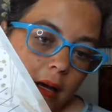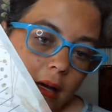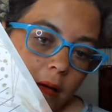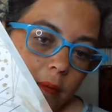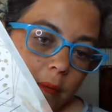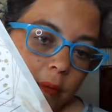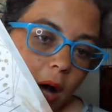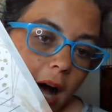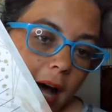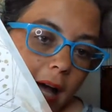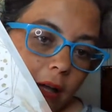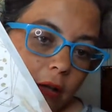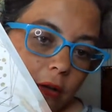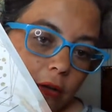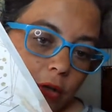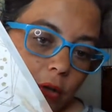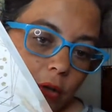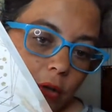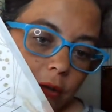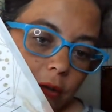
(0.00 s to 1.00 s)
compile
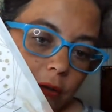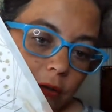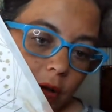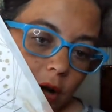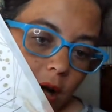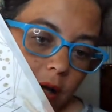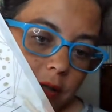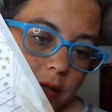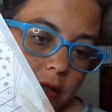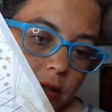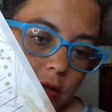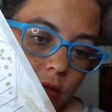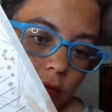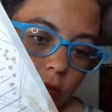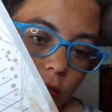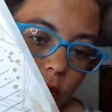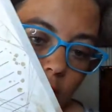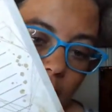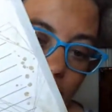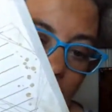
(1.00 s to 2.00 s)
your thoughts
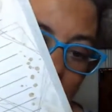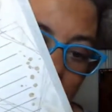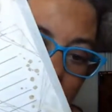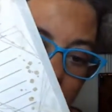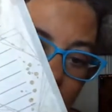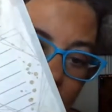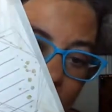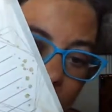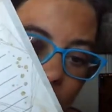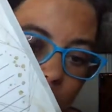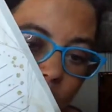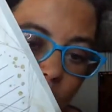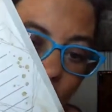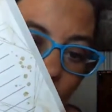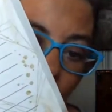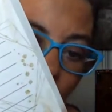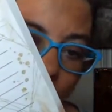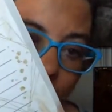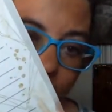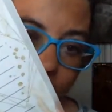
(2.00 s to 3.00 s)
right here
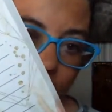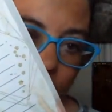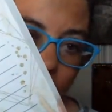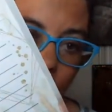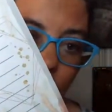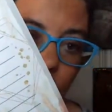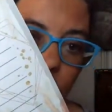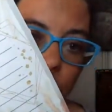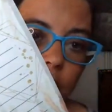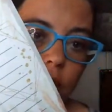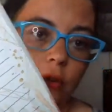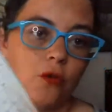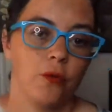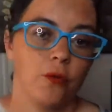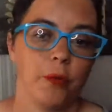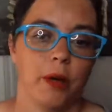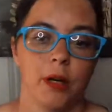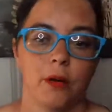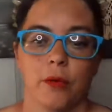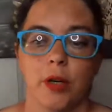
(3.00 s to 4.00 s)
with what
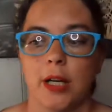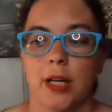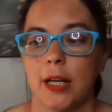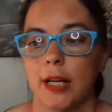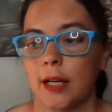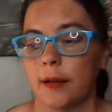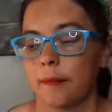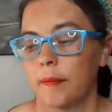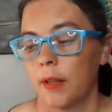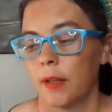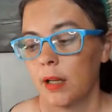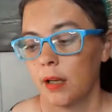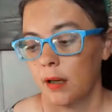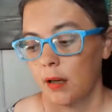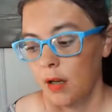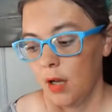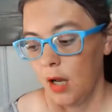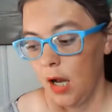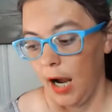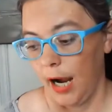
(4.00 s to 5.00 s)
you've been reading
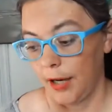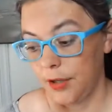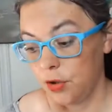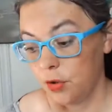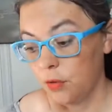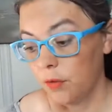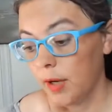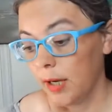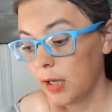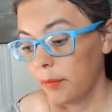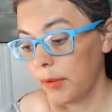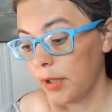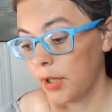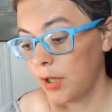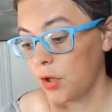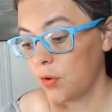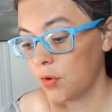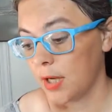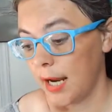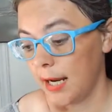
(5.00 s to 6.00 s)
I do
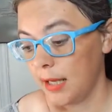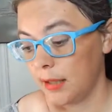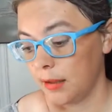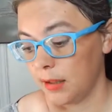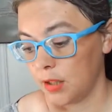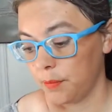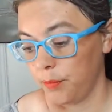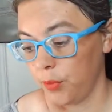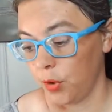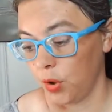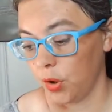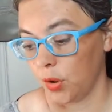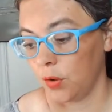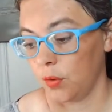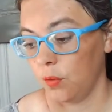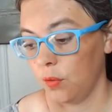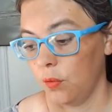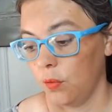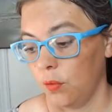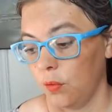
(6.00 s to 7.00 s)
recommend you take this
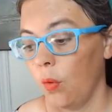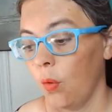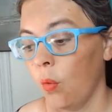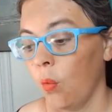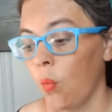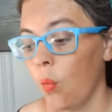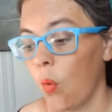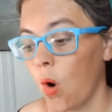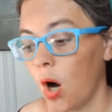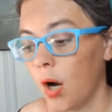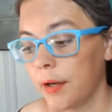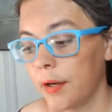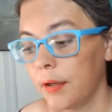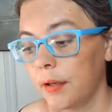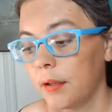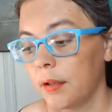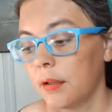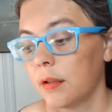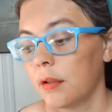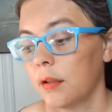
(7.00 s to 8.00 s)
book
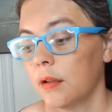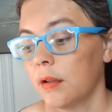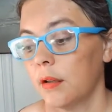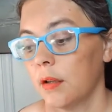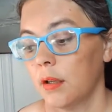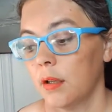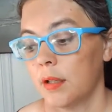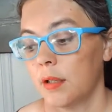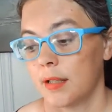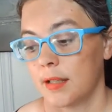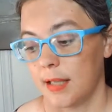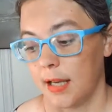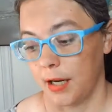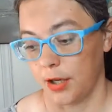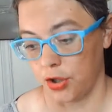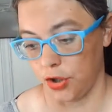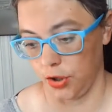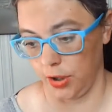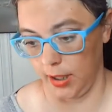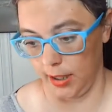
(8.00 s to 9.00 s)
one
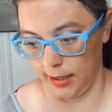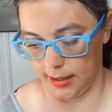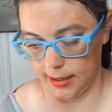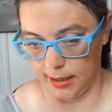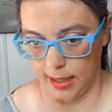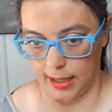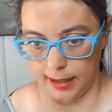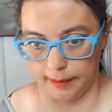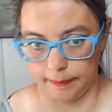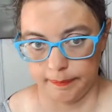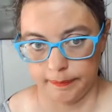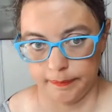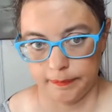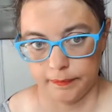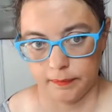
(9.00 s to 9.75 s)
section at a time.